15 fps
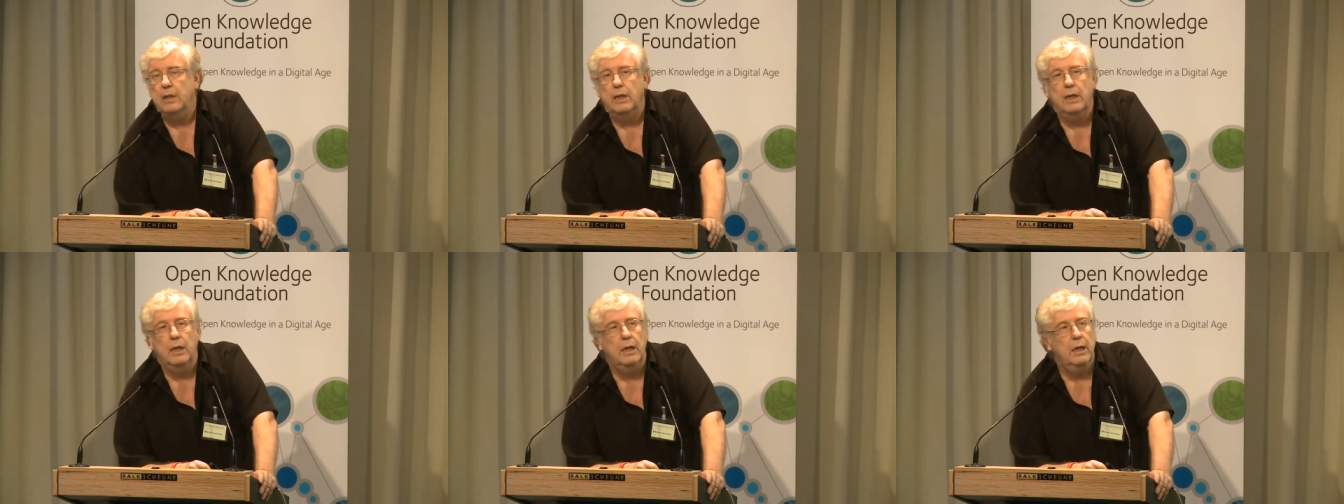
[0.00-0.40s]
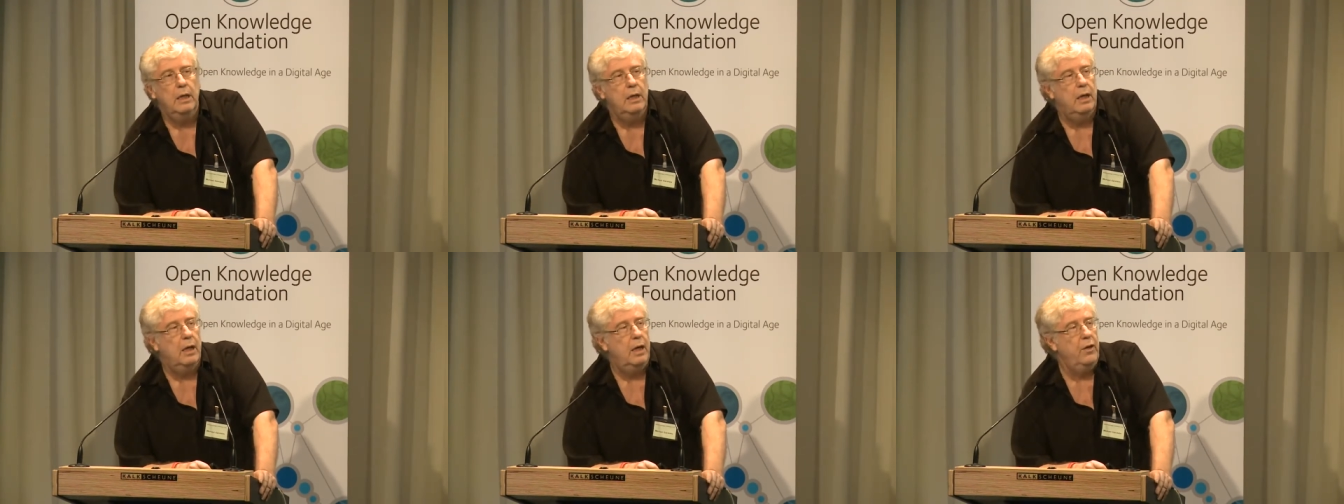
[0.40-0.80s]

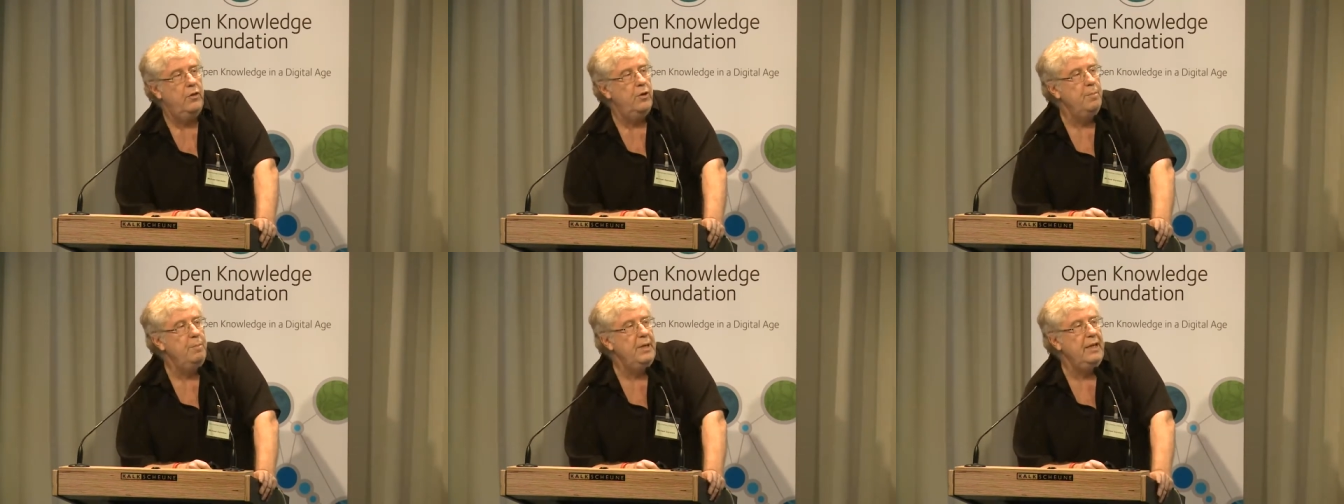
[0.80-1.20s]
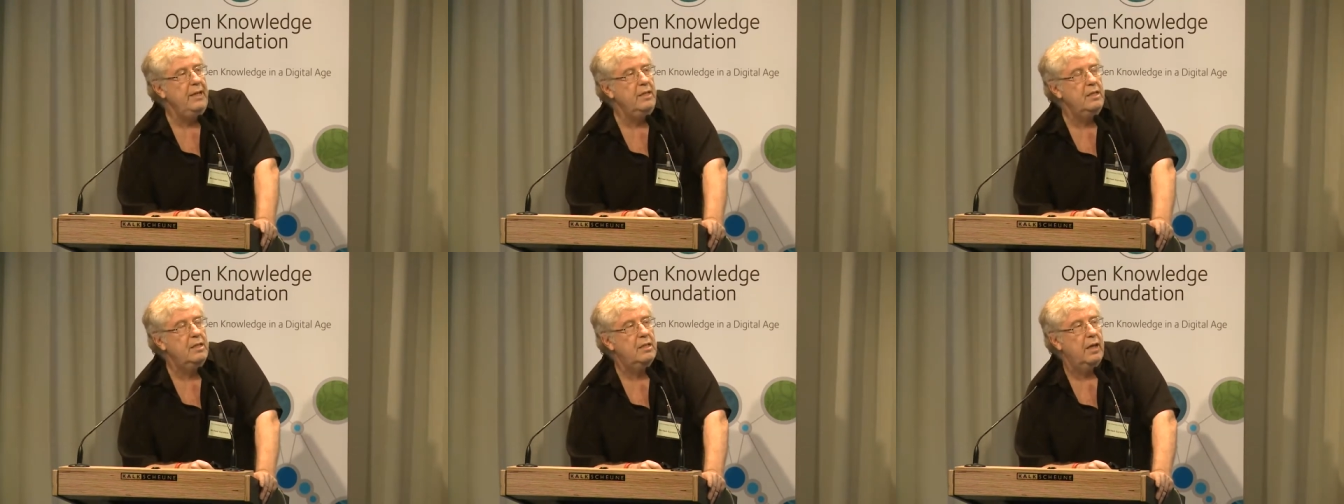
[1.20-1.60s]
Are there
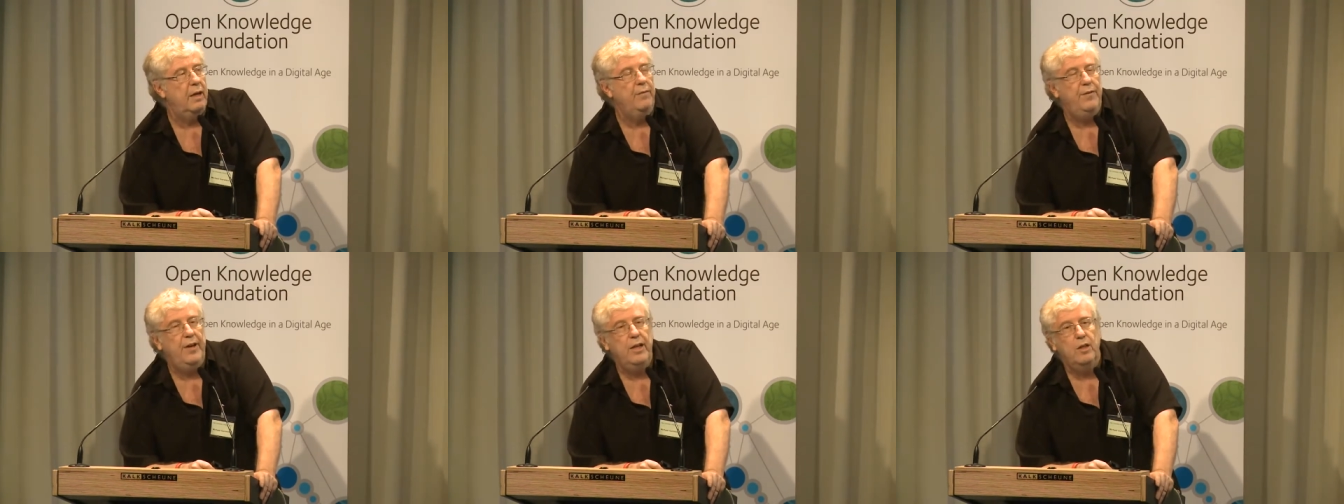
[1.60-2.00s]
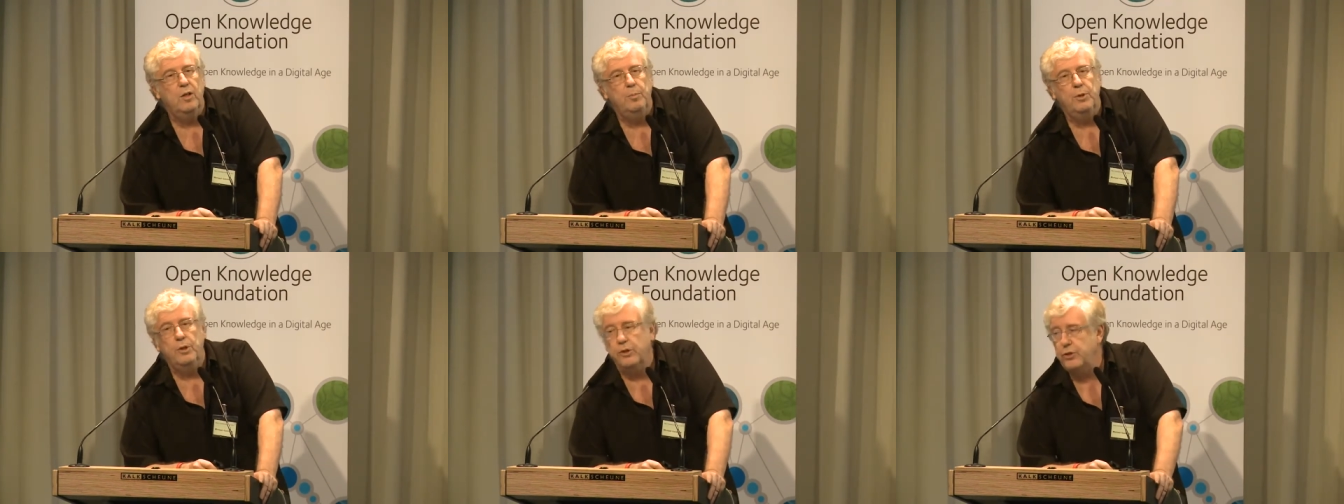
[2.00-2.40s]
means
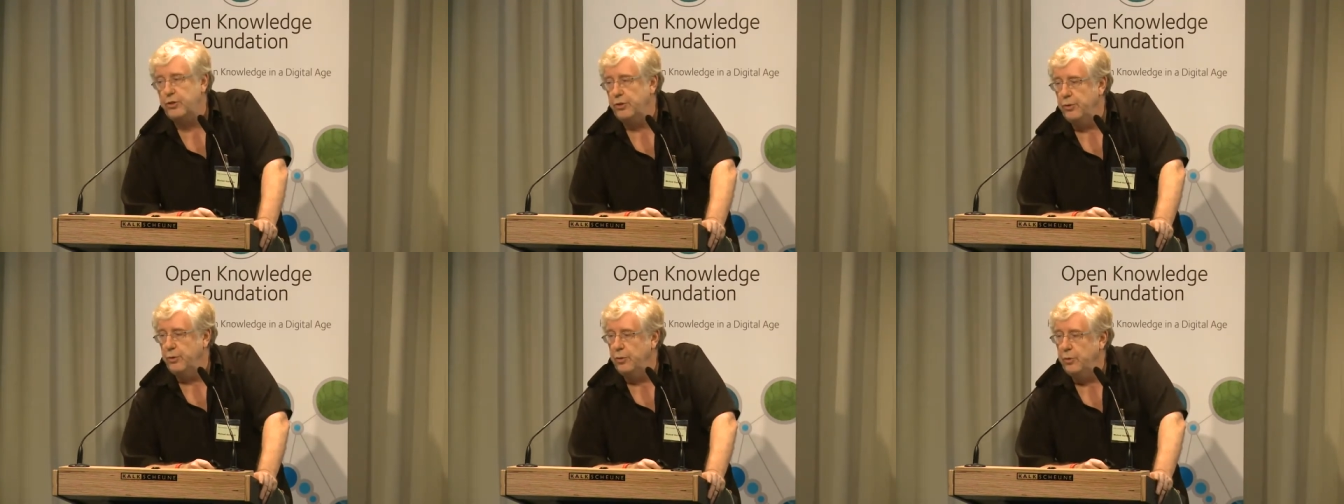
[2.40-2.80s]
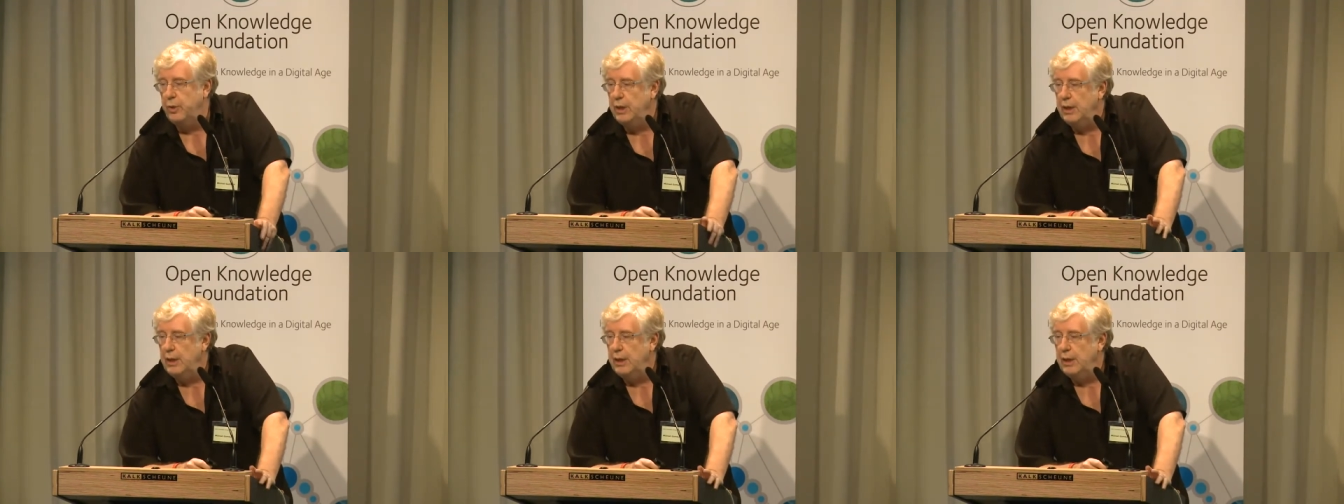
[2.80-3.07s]
available to